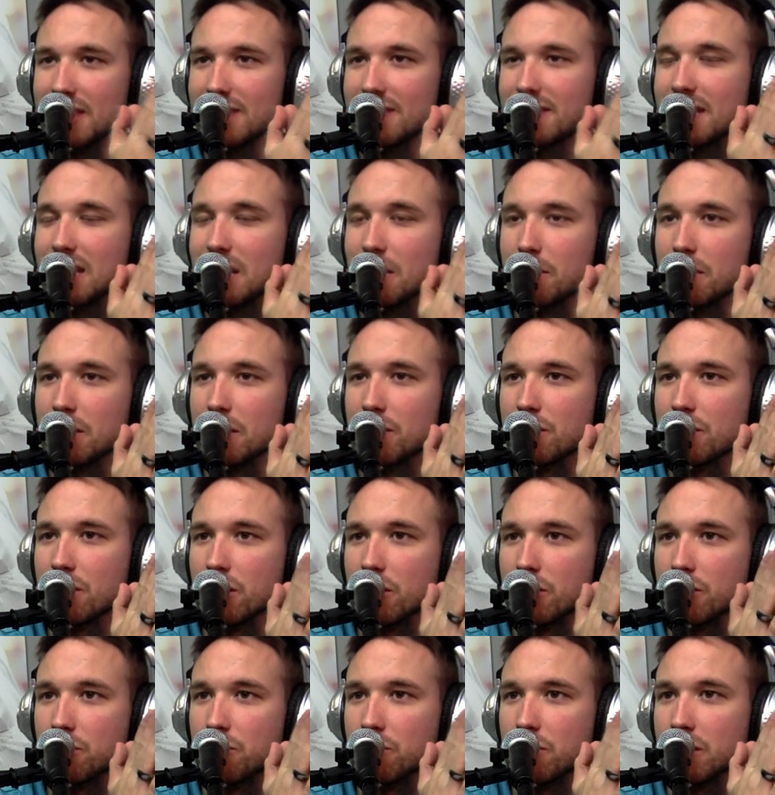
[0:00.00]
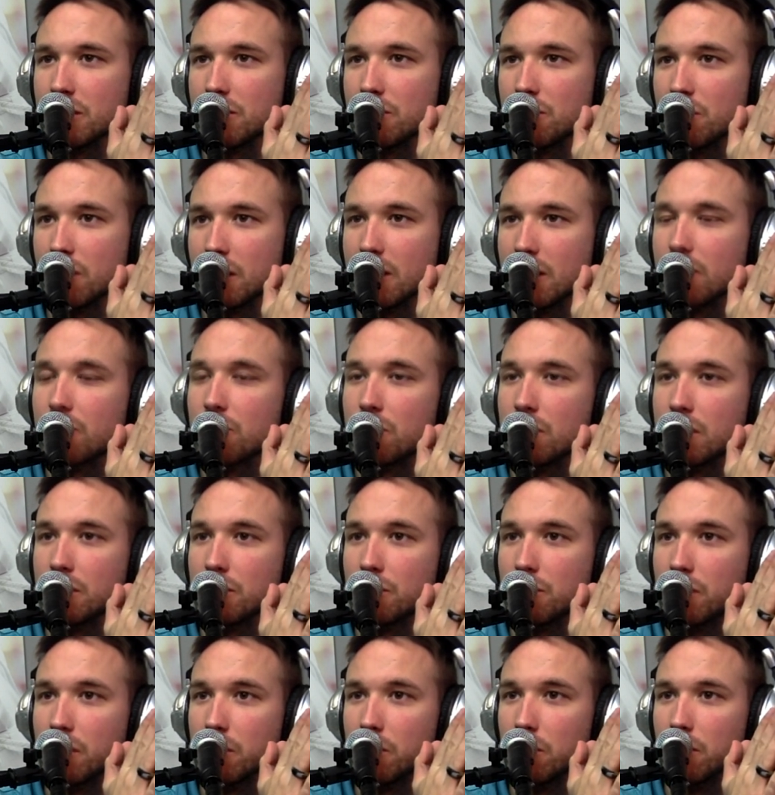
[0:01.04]
team this year in
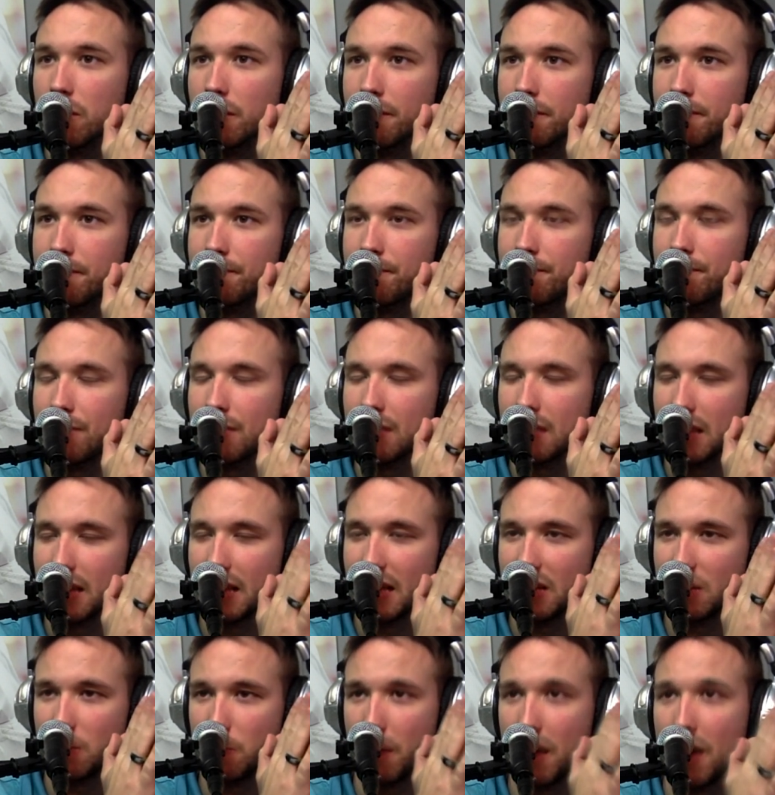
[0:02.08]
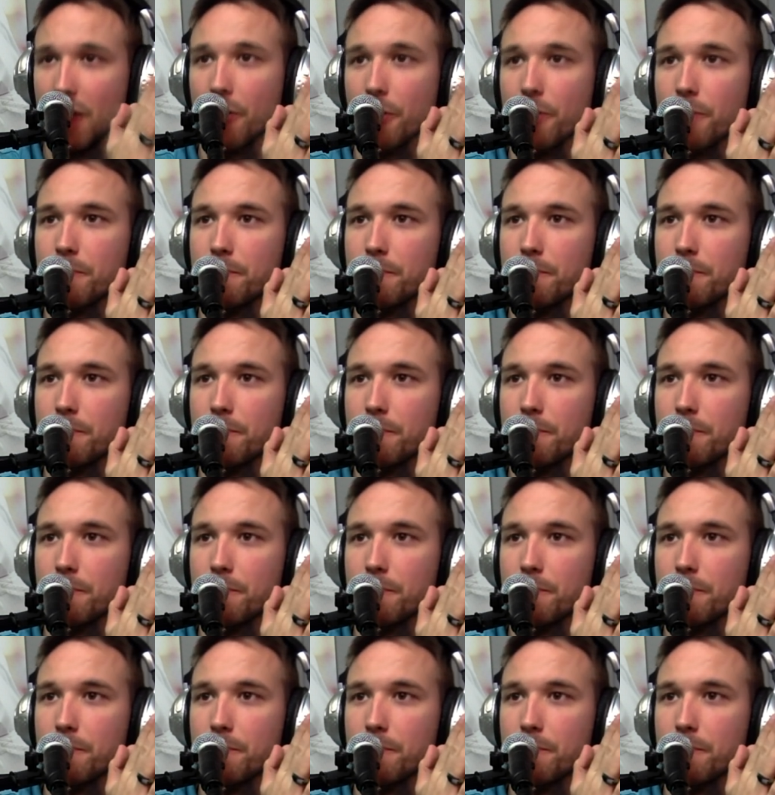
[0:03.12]
2020-2021 is better.